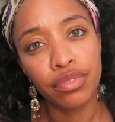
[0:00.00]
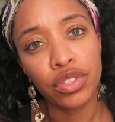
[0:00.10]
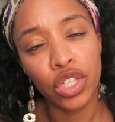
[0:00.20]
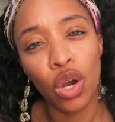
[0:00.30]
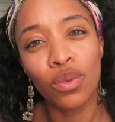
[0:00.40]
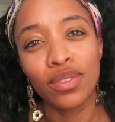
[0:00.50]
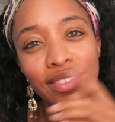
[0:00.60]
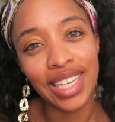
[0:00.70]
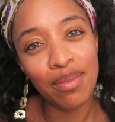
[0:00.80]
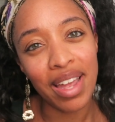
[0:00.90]
So
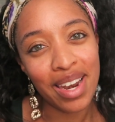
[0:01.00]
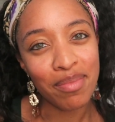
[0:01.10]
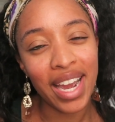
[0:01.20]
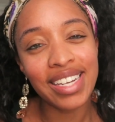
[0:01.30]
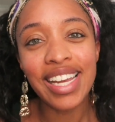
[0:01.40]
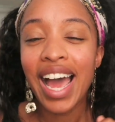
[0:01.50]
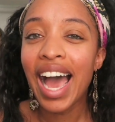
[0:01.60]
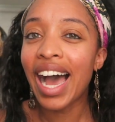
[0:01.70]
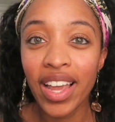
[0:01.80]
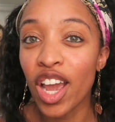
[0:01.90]
keep that in mind.
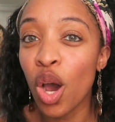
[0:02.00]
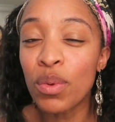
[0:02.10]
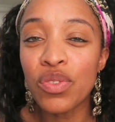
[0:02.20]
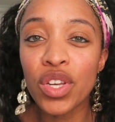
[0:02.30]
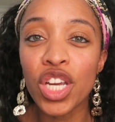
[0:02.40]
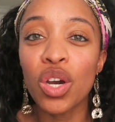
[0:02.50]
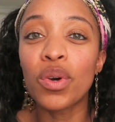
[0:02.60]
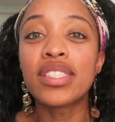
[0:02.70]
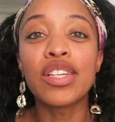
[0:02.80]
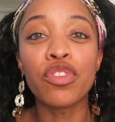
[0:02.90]
I hope this video
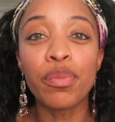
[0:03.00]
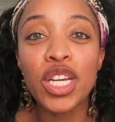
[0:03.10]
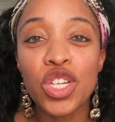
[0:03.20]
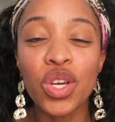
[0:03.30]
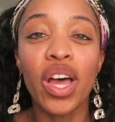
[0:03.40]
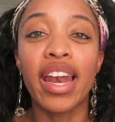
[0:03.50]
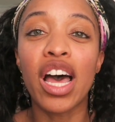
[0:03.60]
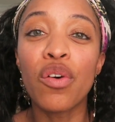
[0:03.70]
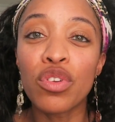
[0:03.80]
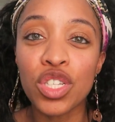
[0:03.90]
was informational
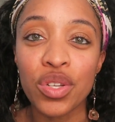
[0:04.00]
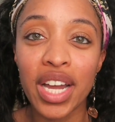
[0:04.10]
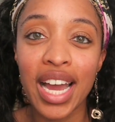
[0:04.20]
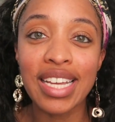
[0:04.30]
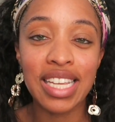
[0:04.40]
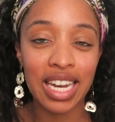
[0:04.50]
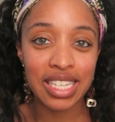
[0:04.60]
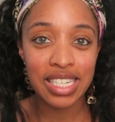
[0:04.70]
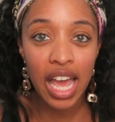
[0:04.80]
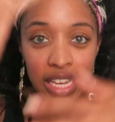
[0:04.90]
and helpful to you guys. It
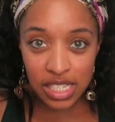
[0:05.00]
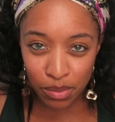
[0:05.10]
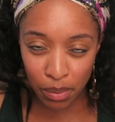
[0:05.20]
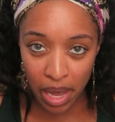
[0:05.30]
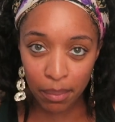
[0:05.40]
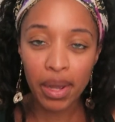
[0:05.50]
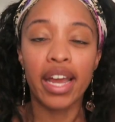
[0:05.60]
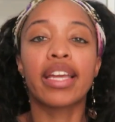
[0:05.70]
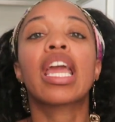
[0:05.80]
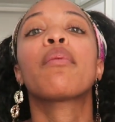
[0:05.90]
is nice to be back
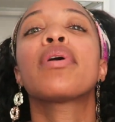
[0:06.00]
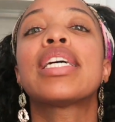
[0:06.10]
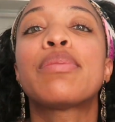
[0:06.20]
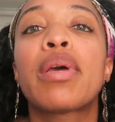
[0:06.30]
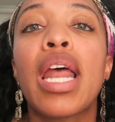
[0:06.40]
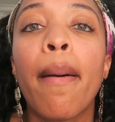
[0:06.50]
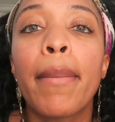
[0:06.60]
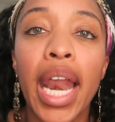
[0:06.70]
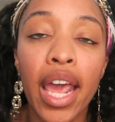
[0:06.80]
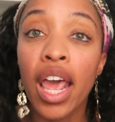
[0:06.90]
behind a camera. It's been a
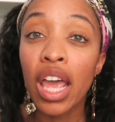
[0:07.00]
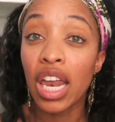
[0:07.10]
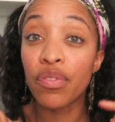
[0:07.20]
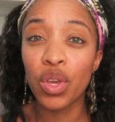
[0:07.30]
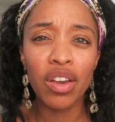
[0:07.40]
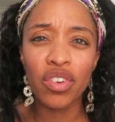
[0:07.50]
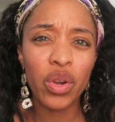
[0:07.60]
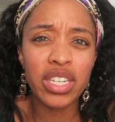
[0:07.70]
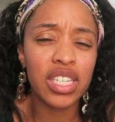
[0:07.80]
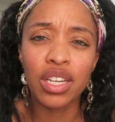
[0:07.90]
minute. And if you have
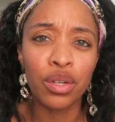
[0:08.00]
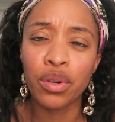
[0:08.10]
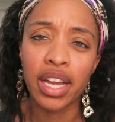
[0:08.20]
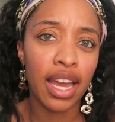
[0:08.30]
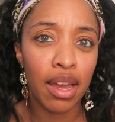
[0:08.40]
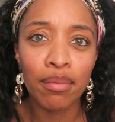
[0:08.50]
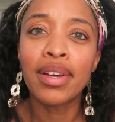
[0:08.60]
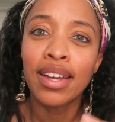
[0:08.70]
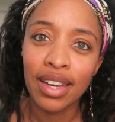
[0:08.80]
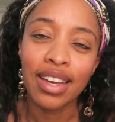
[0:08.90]
no idea who I
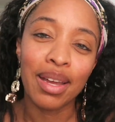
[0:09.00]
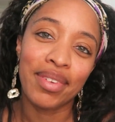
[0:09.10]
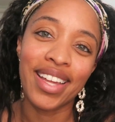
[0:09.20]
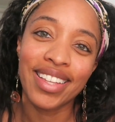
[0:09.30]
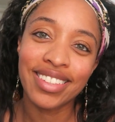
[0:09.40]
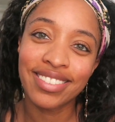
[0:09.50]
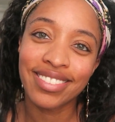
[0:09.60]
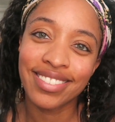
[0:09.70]
am, I'm Kelli.